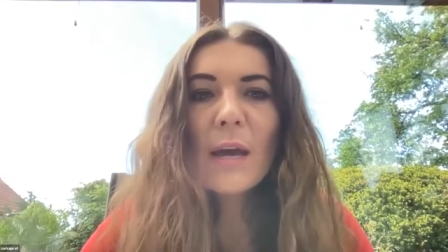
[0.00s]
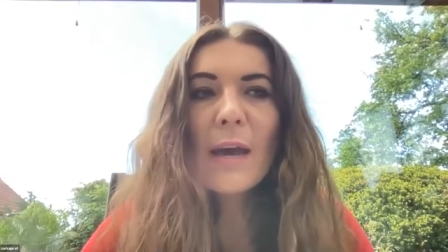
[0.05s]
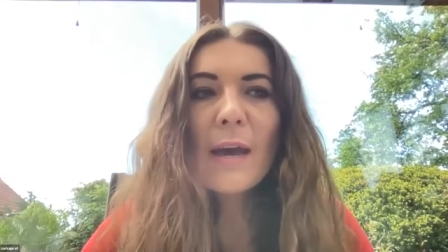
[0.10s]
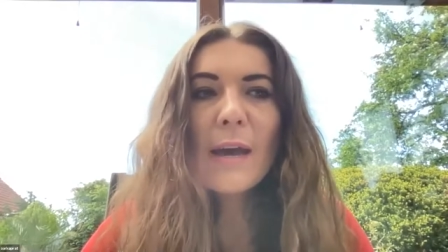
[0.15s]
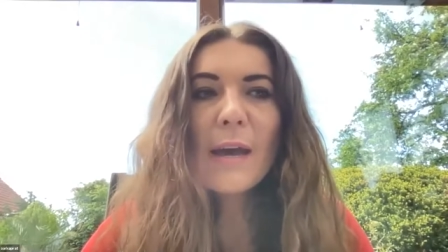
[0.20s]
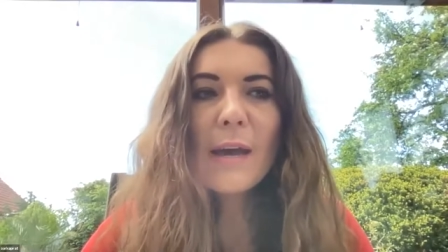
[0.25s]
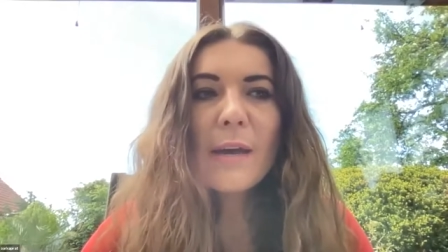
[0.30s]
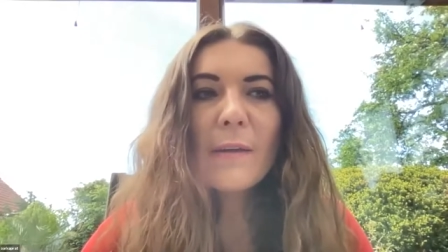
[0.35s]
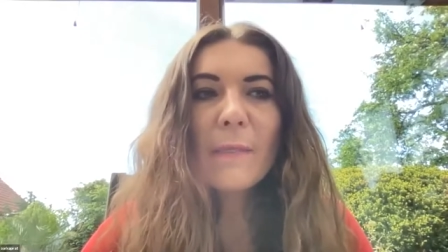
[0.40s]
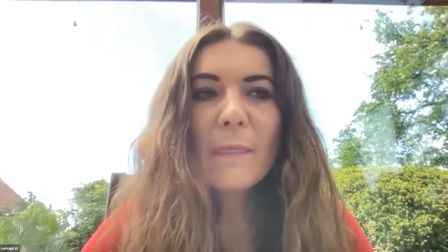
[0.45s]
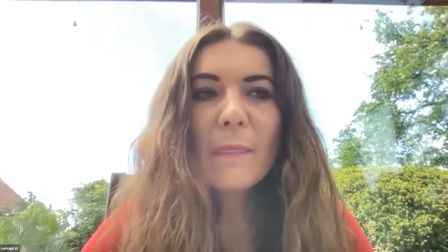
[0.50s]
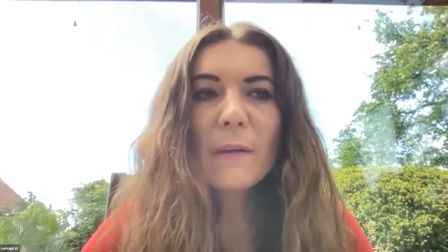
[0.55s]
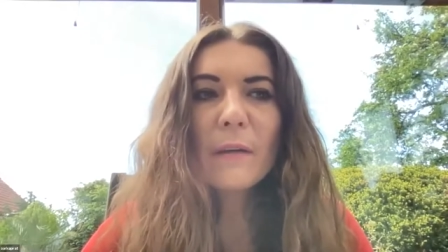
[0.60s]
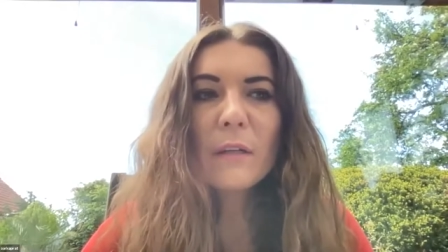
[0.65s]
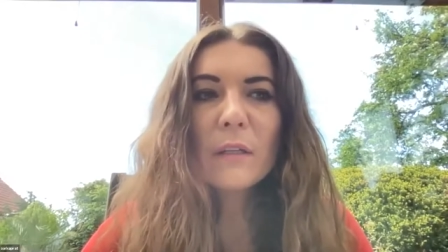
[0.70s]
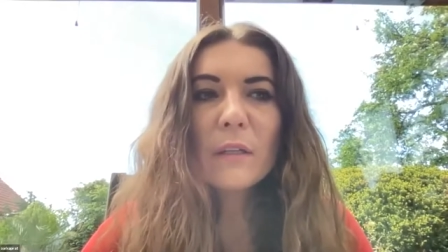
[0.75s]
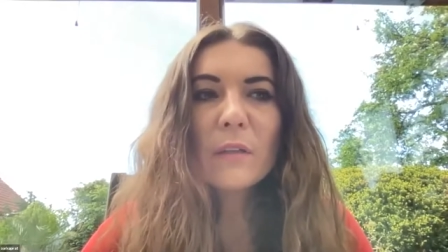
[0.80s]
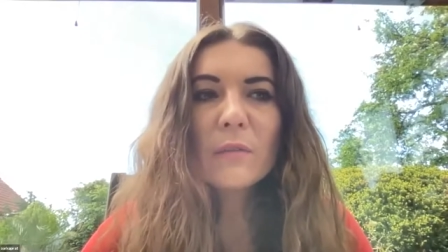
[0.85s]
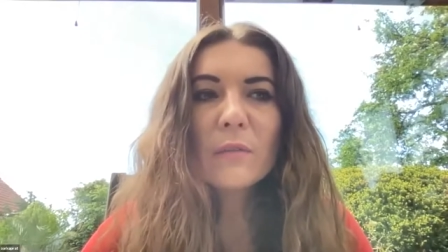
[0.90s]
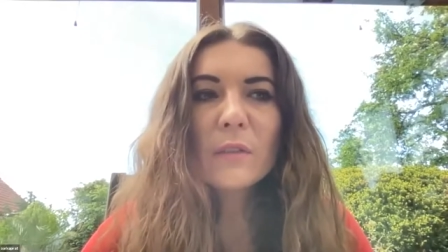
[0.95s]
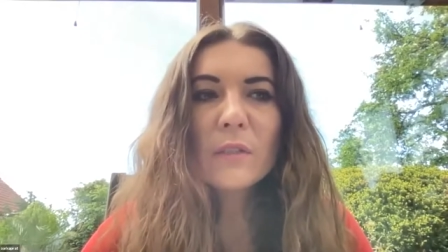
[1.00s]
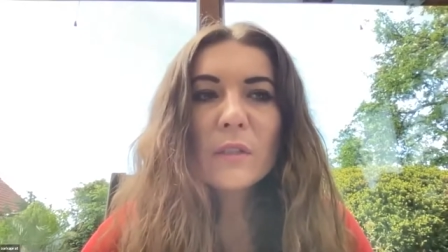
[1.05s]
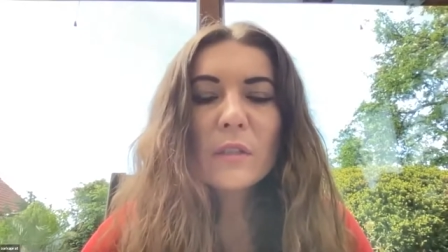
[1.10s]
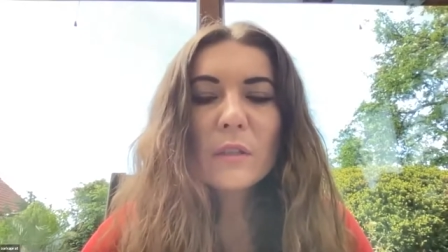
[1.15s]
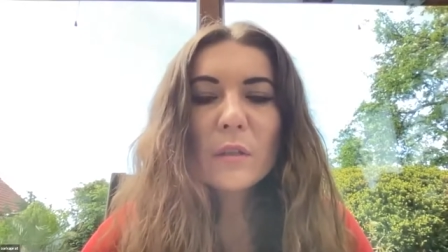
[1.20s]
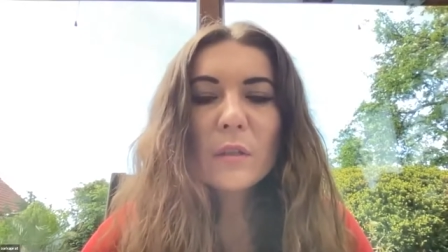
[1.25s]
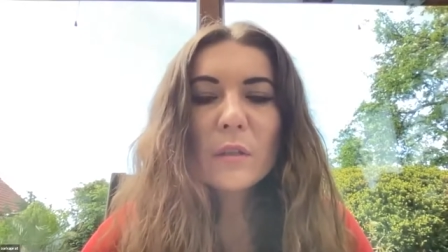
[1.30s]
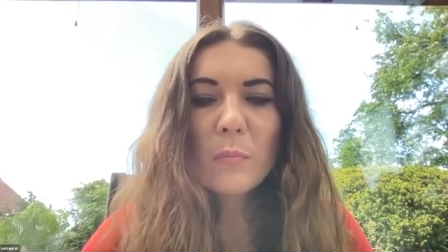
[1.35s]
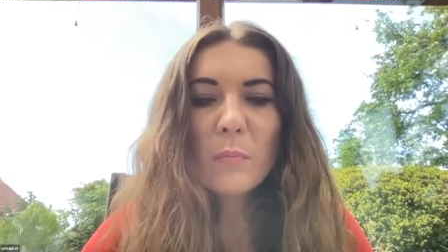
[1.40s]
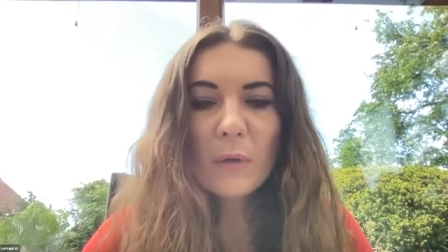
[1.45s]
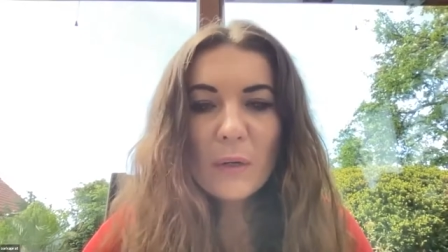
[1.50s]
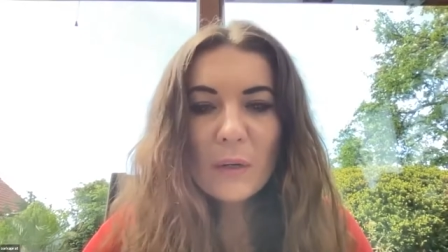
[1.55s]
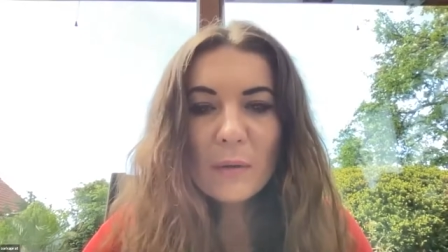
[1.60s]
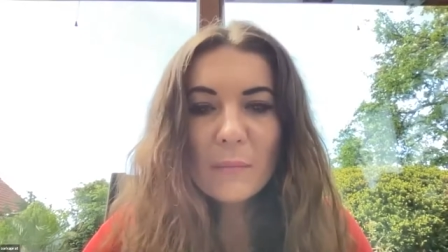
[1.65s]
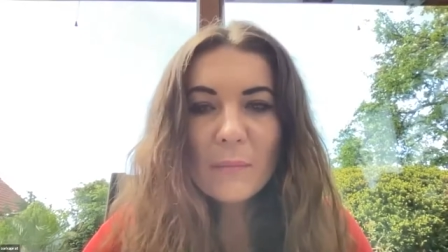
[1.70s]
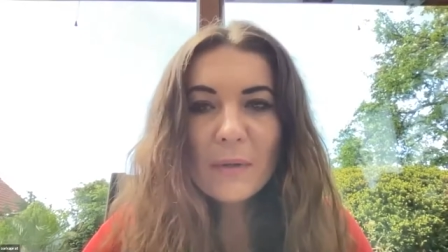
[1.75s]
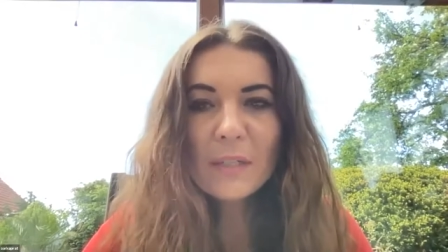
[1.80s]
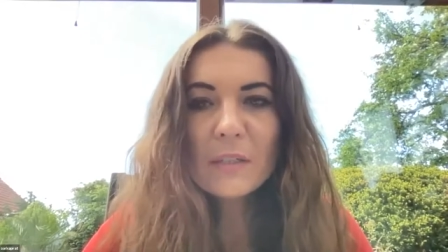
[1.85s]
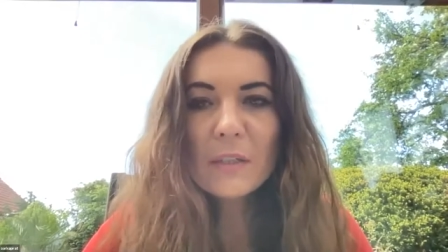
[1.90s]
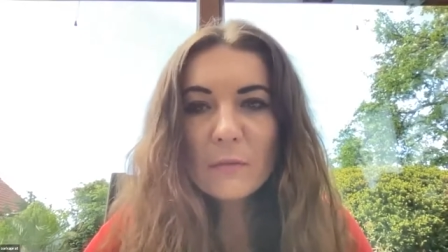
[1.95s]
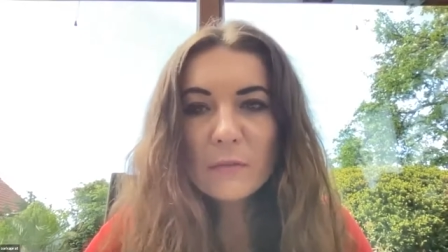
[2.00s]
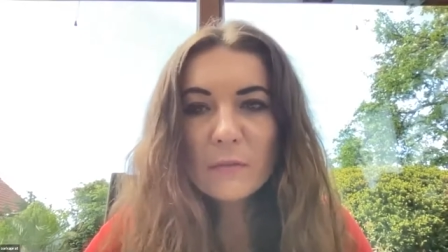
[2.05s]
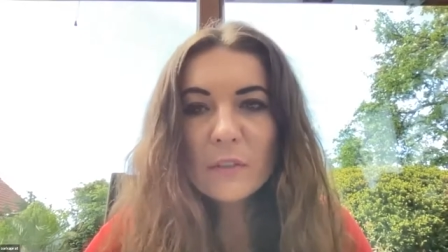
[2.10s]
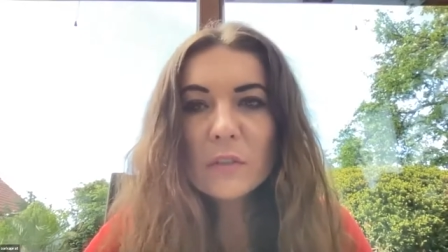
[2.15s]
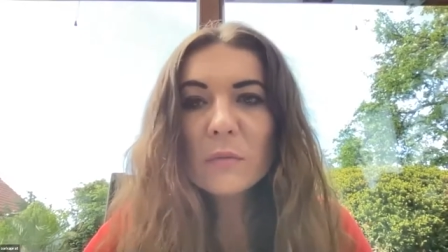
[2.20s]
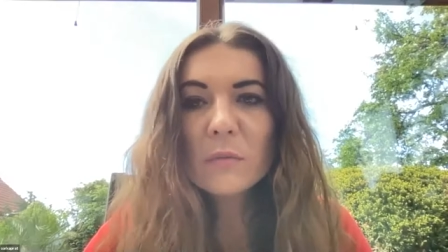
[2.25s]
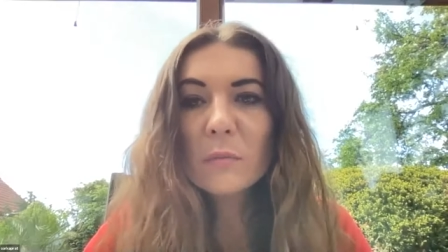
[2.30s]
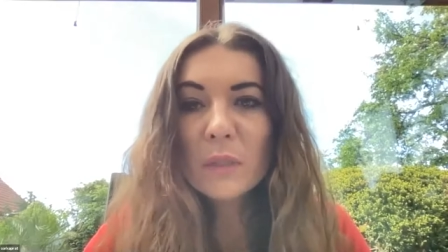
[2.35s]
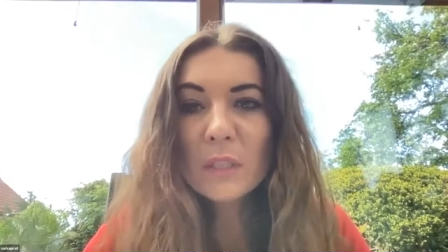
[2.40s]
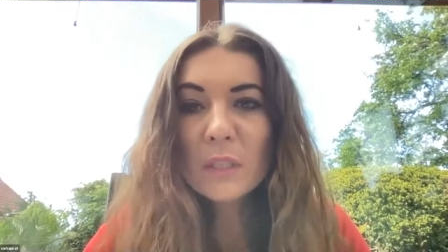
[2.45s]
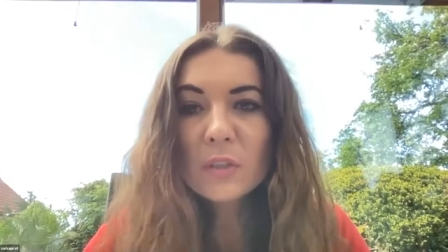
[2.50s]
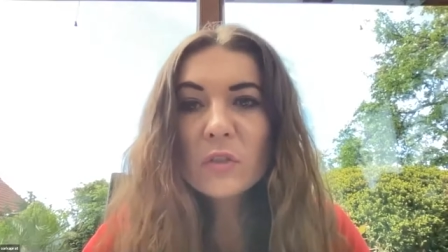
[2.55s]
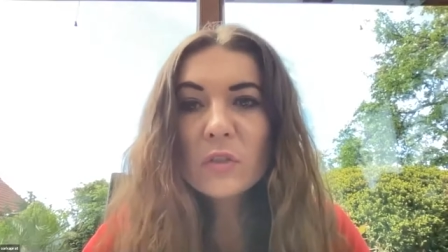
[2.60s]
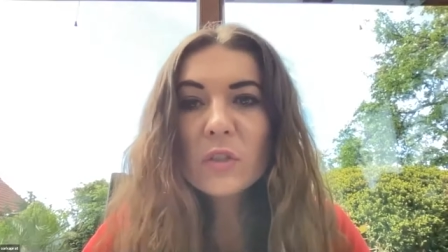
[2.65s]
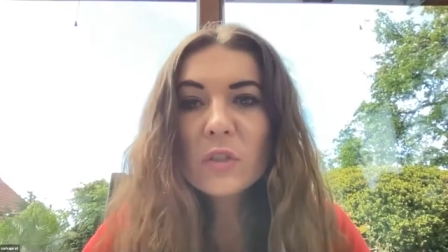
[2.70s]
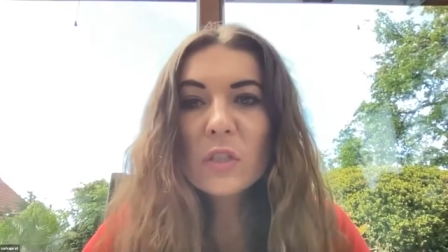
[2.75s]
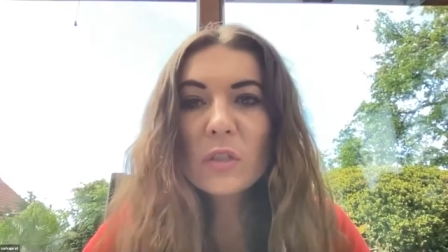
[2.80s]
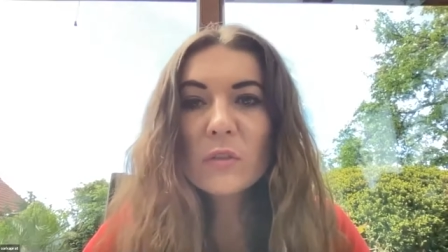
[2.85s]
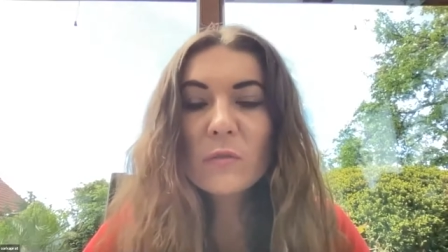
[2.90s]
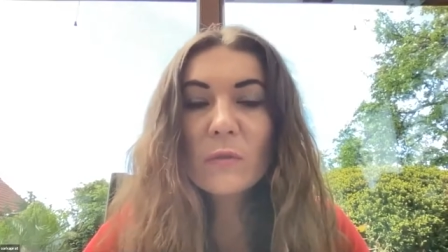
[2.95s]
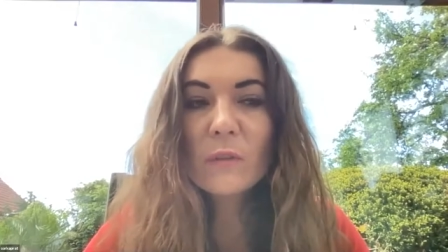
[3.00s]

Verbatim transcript: and uh, with the Parliament and with the ministries.